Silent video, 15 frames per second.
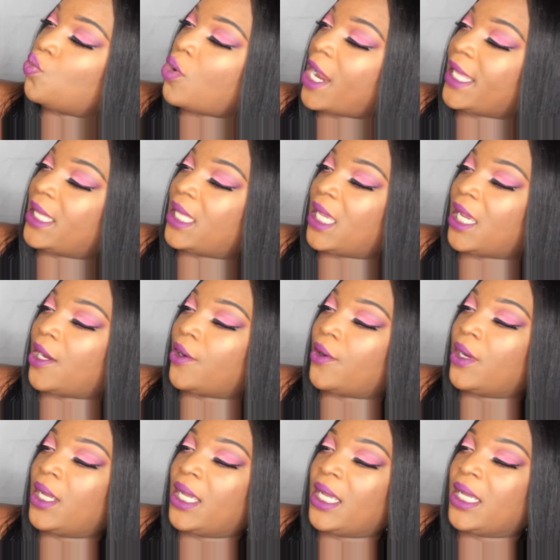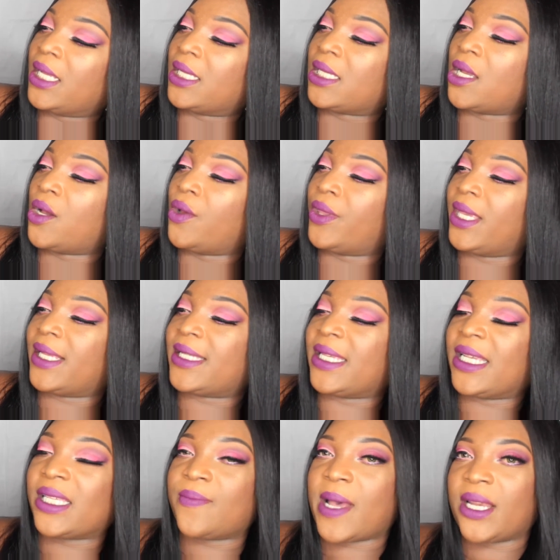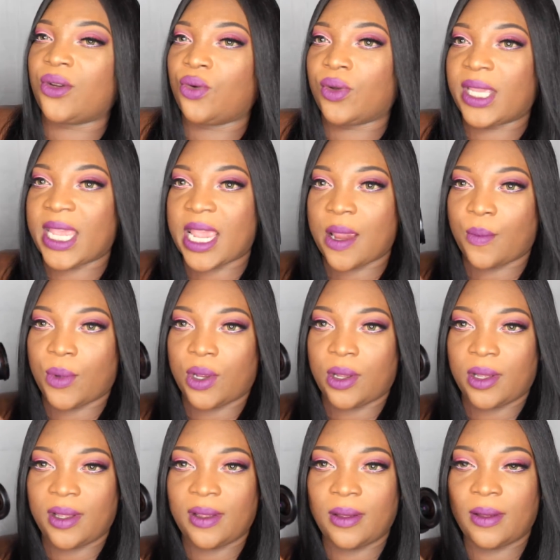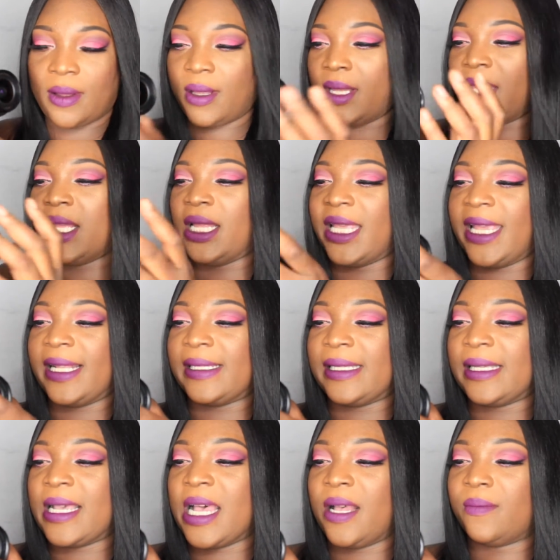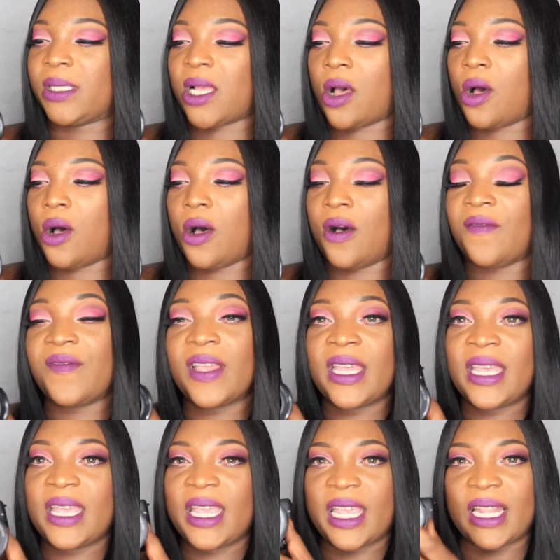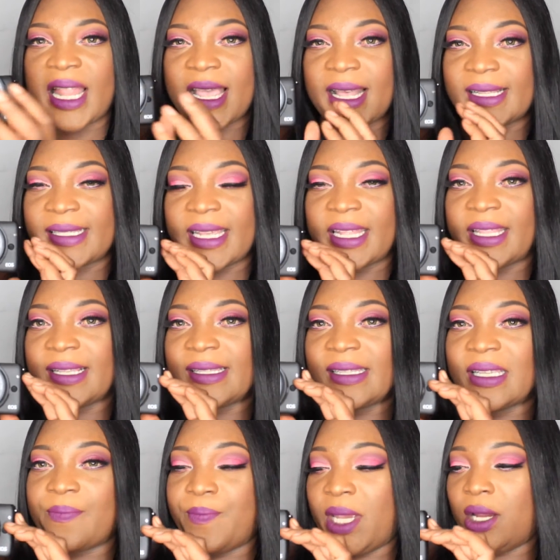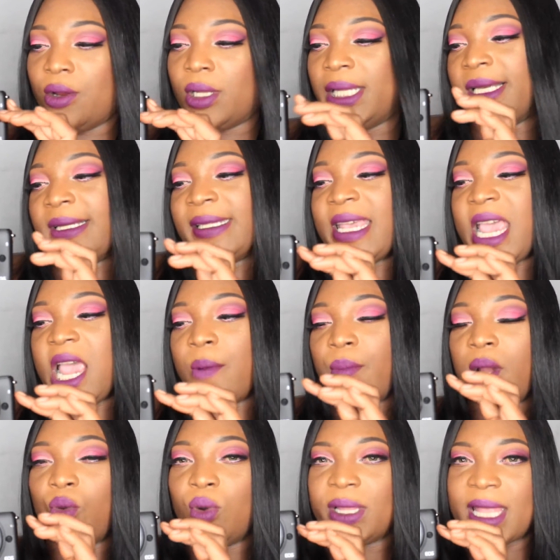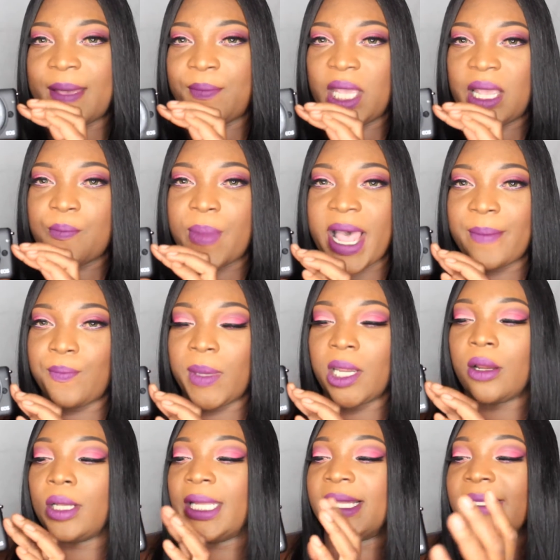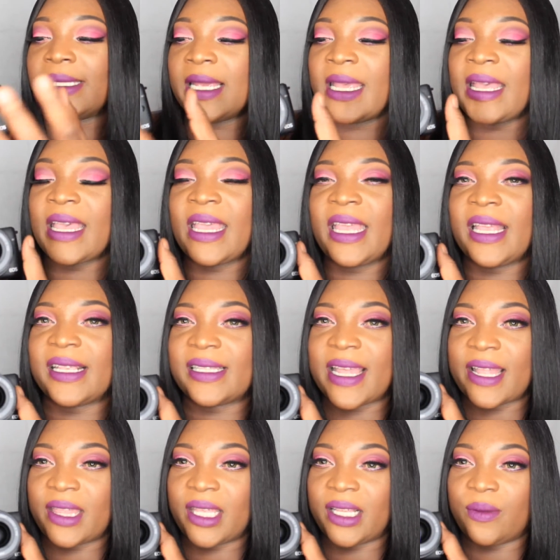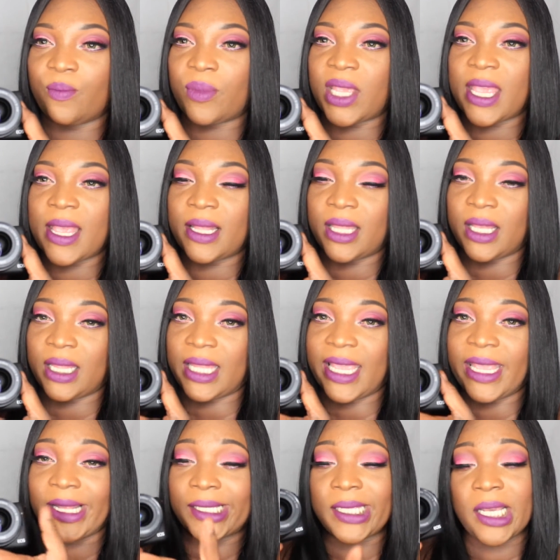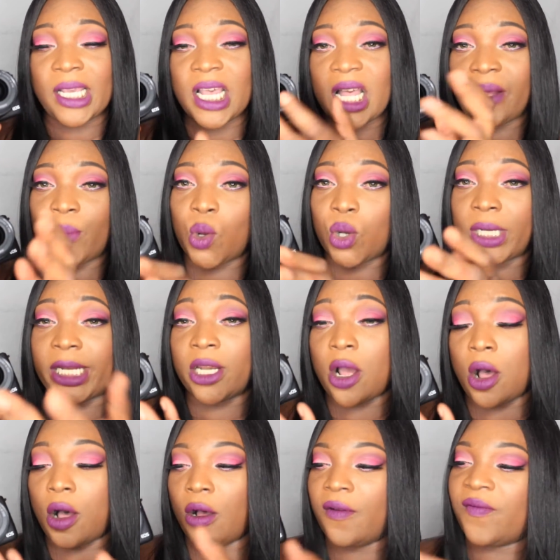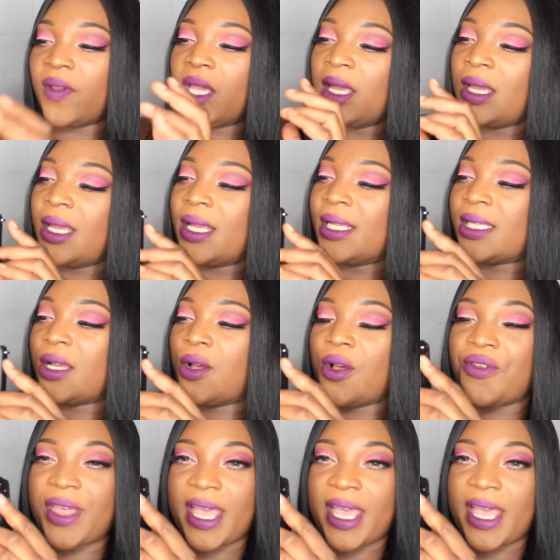right there. So this is my new camera. The lens comes off, and like I said, this is a mirrorless camera. And what they mean by mirrorless is that the lens could come on and off. So